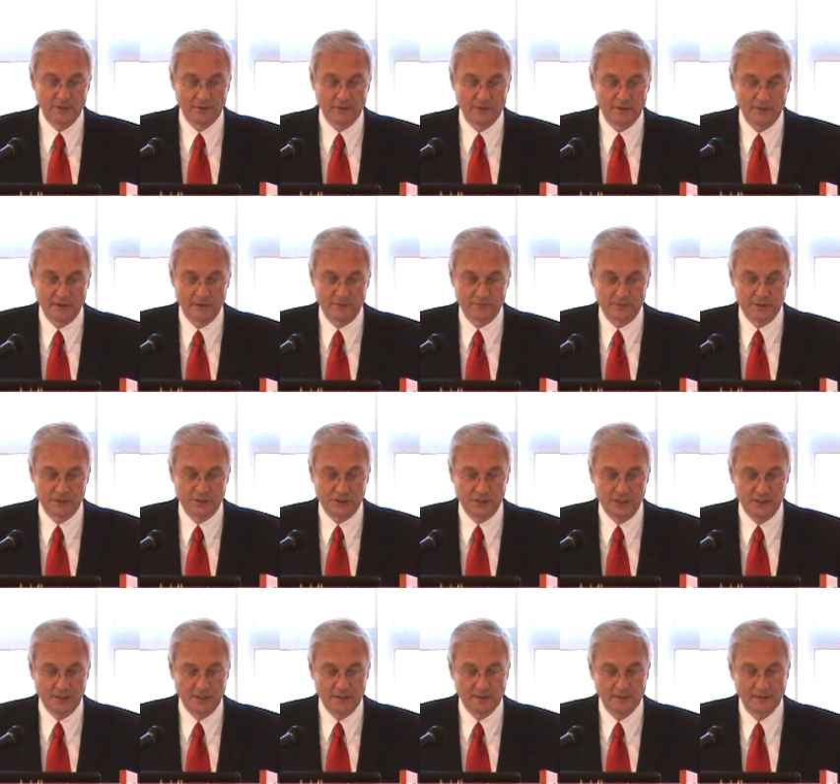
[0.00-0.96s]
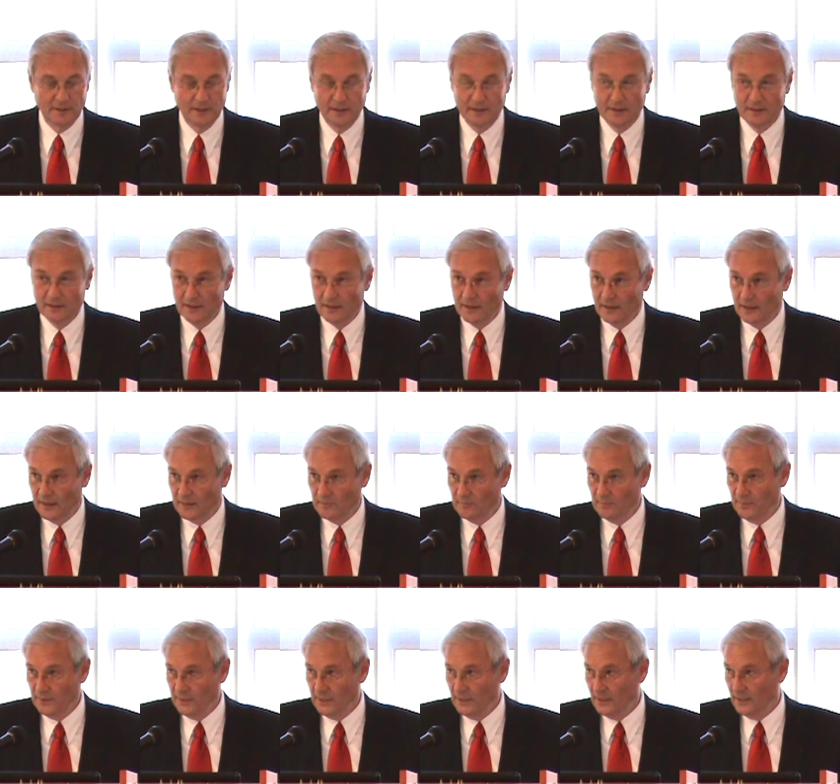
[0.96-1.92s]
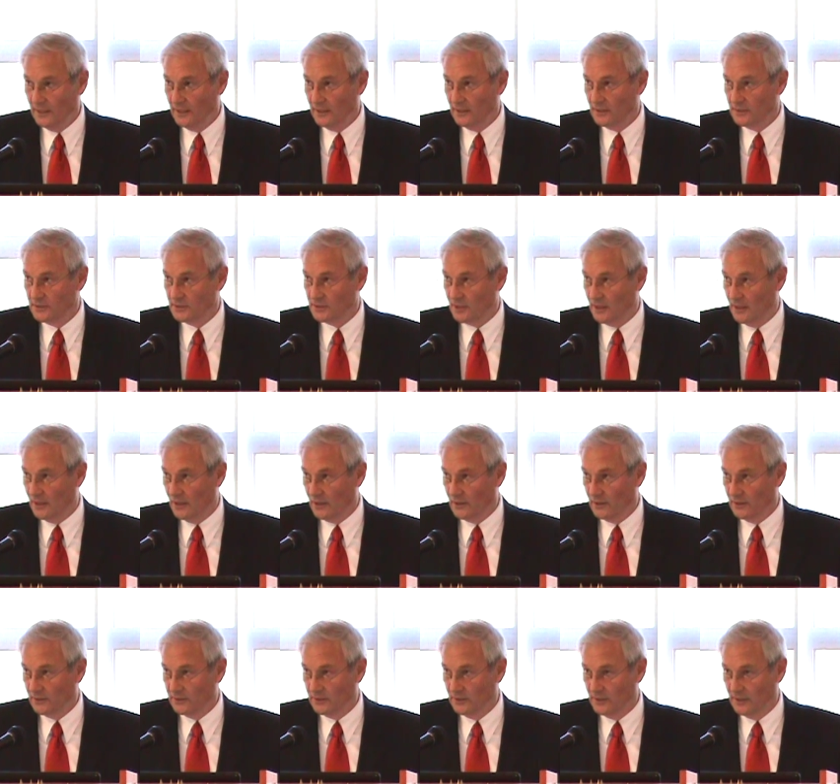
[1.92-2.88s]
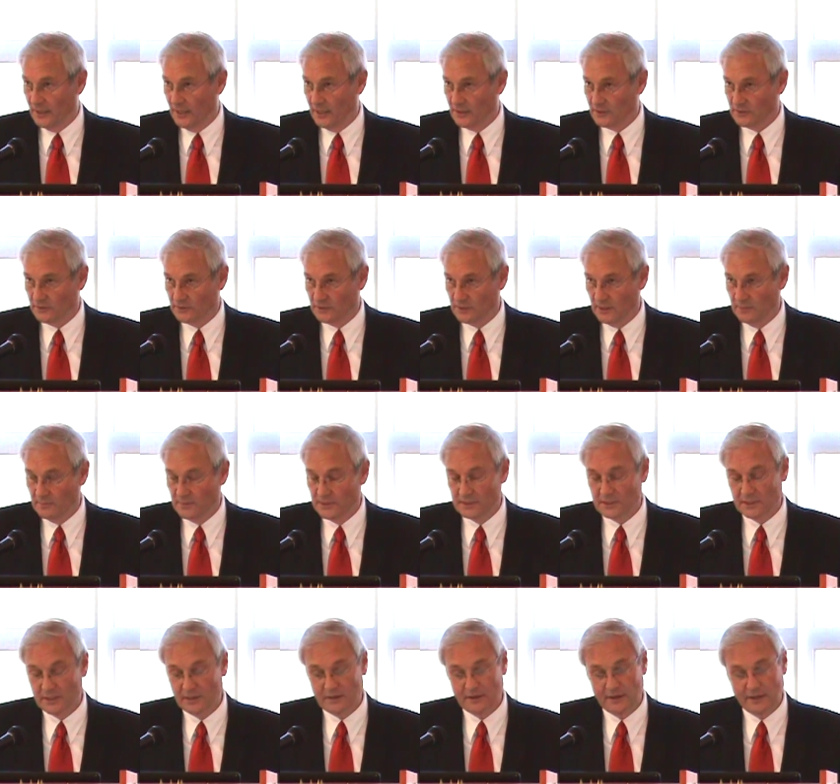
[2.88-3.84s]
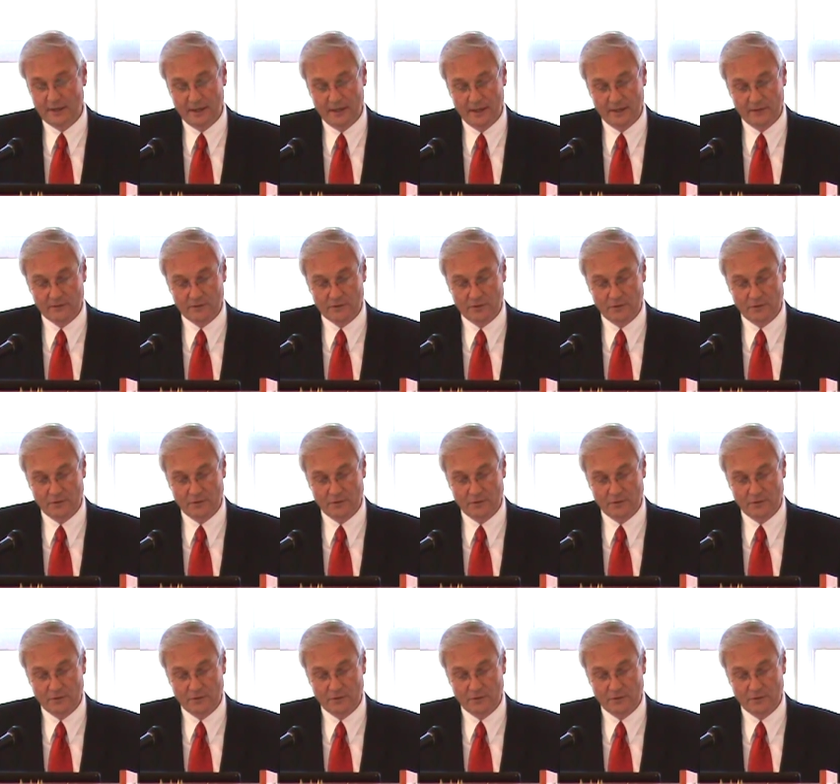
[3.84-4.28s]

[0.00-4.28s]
You're in uh, Virginia. And B is Arlington National Cemetery and,